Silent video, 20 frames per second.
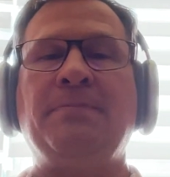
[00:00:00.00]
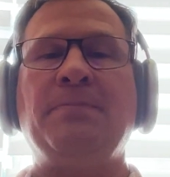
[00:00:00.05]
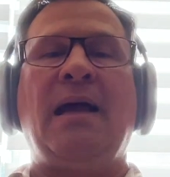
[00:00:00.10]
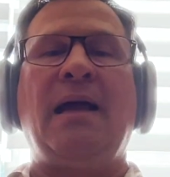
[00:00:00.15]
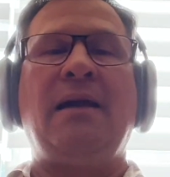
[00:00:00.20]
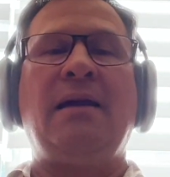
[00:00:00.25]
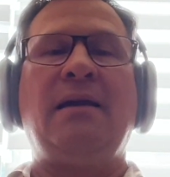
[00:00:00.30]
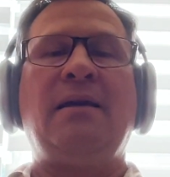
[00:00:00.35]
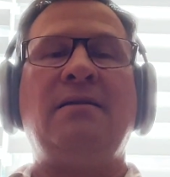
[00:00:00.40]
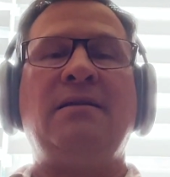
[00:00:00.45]

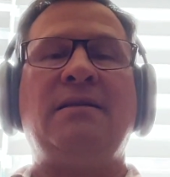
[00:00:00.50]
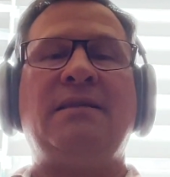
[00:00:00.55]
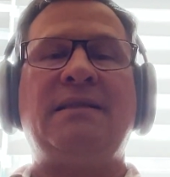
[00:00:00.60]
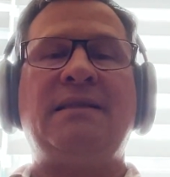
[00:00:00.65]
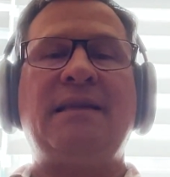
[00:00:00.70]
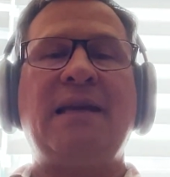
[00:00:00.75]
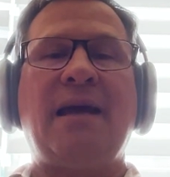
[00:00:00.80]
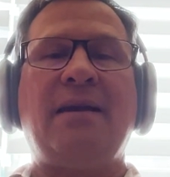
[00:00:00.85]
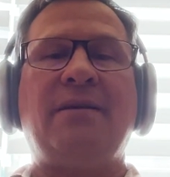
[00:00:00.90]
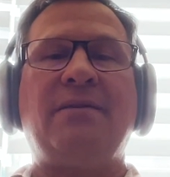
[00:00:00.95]
And
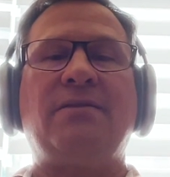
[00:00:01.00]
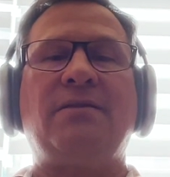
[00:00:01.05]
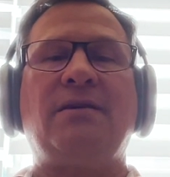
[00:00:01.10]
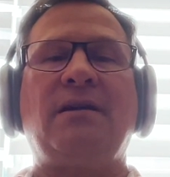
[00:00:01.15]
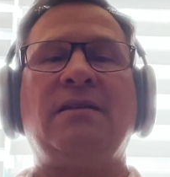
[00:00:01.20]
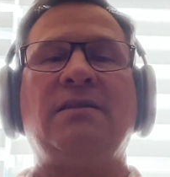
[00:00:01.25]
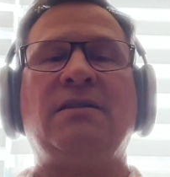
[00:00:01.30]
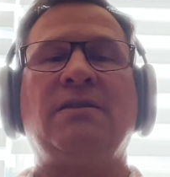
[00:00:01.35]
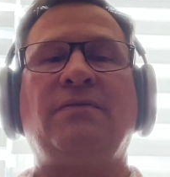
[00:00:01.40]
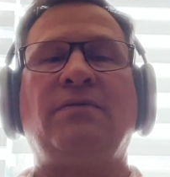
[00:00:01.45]
set
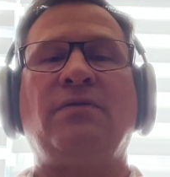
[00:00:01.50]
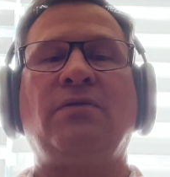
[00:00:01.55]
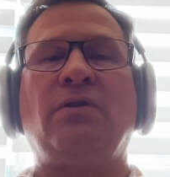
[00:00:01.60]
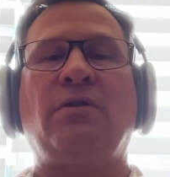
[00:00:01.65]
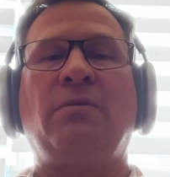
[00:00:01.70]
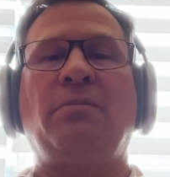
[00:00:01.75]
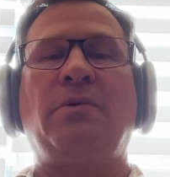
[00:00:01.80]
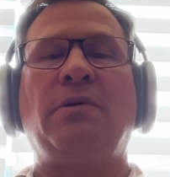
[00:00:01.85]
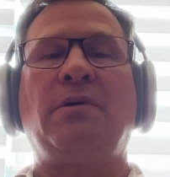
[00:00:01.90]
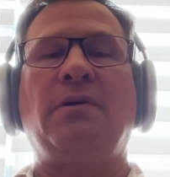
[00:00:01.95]
as a
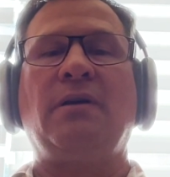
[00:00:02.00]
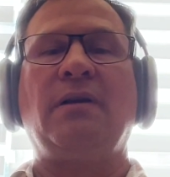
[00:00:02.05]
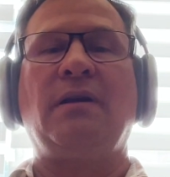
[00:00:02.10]
verb